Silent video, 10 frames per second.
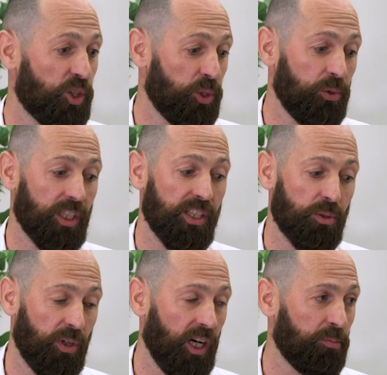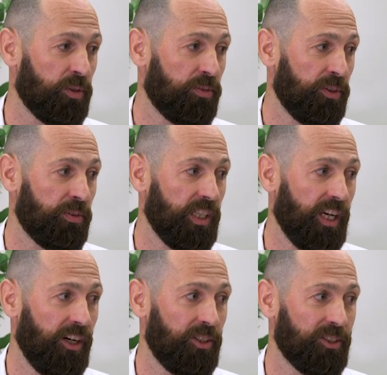Shoot days were up to 15
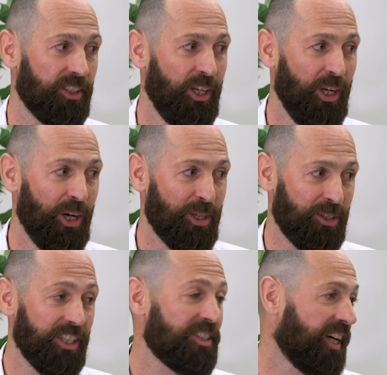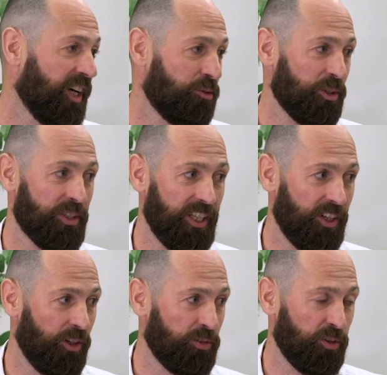hours. So this guy was
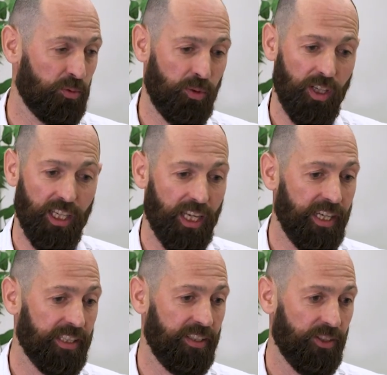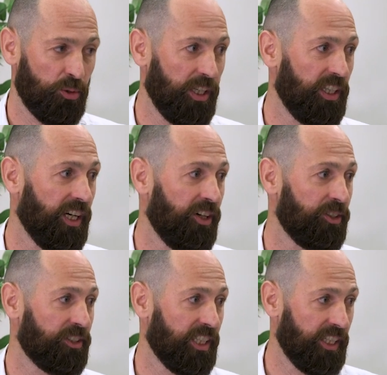there often for 18, 20 hours a